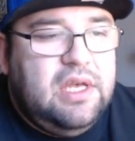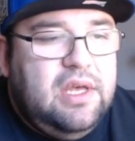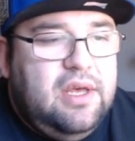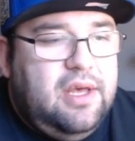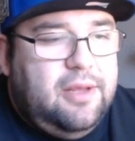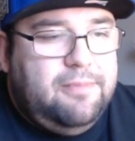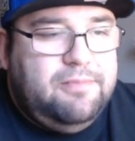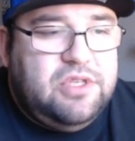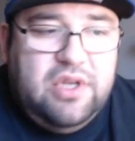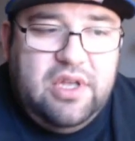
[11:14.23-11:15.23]

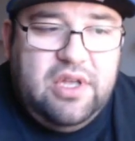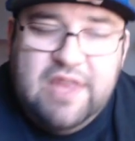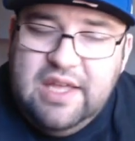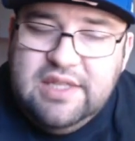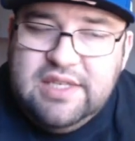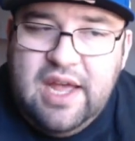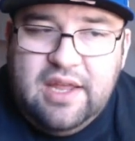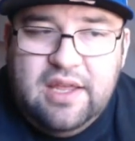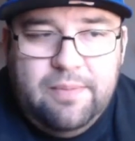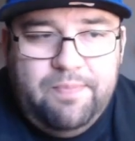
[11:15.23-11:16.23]
So if they
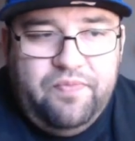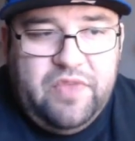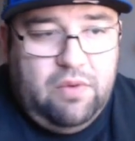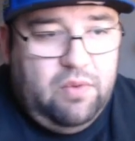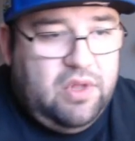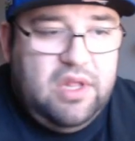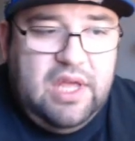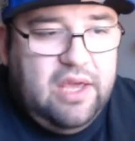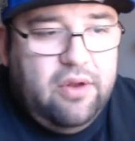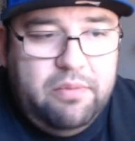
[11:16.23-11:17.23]
attack, and whether they
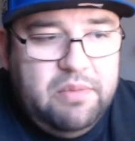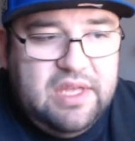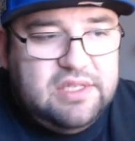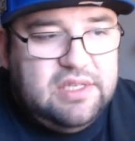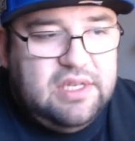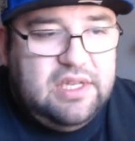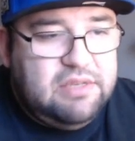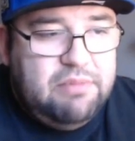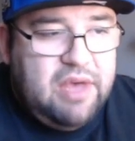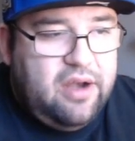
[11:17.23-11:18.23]
hit or miss, it
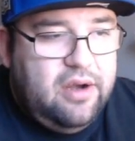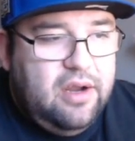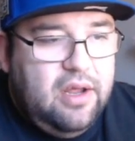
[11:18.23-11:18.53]
doesn't matter.